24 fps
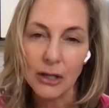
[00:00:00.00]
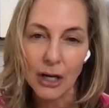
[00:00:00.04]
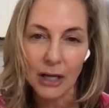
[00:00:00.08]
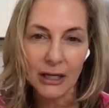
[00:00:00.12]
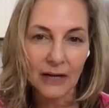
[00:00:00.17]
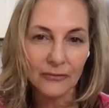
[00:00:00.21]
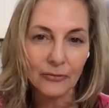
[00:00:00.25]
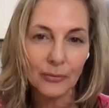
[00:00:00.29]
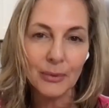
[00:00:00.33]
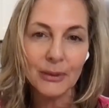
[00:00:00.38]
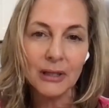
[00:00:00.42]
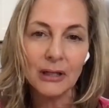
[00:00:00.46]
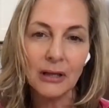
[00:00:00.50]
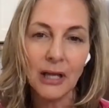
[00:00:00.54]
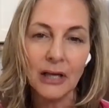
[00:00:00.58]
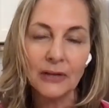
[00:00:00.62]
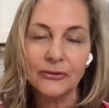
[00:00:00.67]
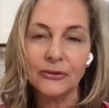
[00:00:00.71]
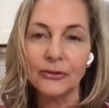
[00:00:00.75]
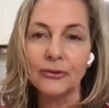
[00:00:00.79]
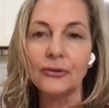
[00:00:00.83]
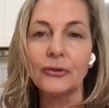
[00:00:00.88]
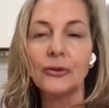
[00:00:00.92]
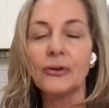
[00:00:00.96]
Not everybody
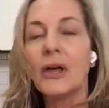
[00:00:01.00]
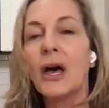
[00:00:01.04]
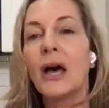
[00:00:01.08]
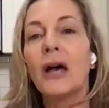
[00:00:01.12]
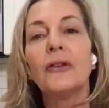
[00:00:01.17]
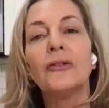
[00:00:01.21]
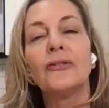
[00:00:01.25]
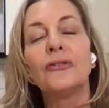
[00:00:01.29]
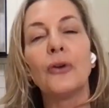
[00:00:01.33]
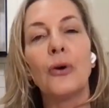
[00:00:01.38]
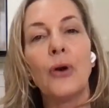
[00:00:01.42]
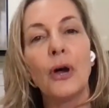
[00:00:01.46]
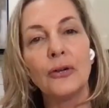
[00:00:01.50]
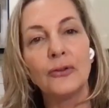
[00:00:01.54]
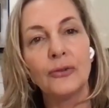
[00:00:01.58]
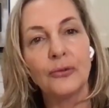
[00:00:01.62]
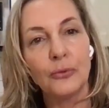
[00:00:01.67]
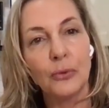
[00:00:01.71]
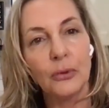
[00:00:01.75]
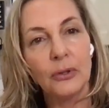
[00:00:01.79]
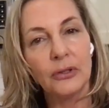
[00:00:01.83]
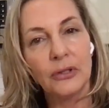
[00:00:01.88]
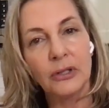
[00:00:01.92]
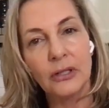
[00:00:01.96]
likes to do that, so I
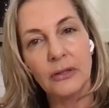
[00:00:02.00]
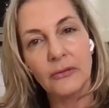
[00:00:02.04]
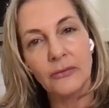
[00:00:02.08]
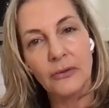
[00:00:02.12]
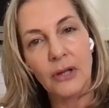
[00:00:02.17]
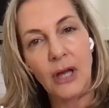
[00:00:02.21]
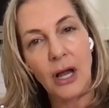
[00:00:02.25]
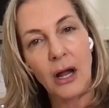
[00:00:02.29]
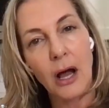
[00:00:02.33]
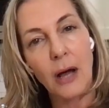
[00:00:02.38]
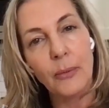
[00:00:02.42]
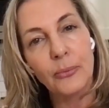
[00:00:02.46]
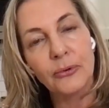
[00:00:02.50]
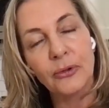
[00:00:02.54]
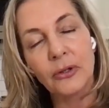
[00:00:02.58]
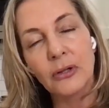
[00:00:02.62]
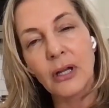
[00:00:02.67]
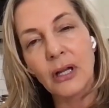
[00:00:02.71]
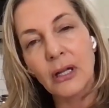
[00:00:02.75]
just wanted to give you that option.